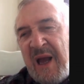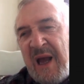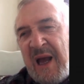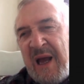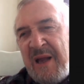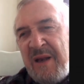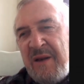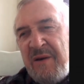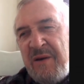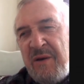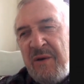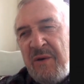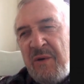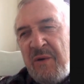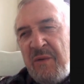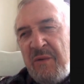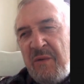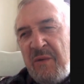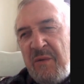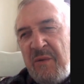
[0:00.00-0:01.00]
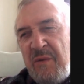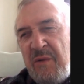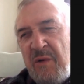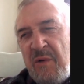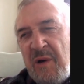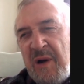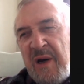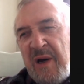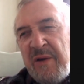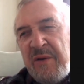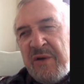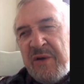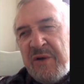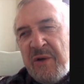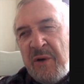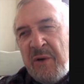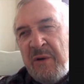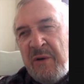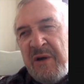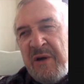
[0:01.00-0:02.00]
And you heard
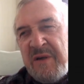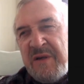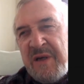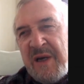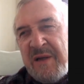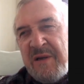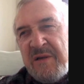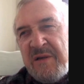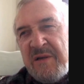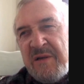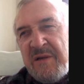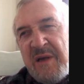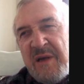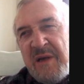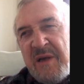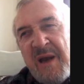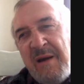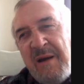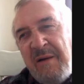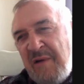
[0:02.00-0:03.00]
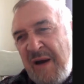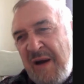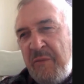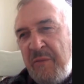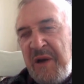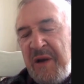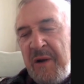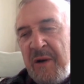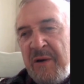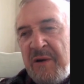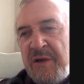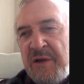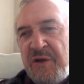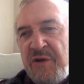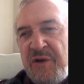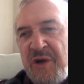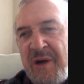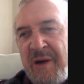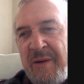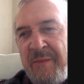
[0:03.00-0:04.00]
stories that say a ref would be going to
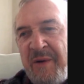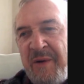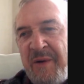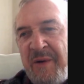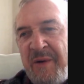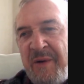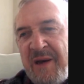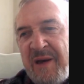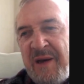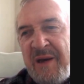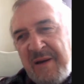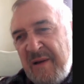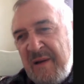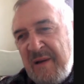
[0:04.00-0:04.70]
Germany and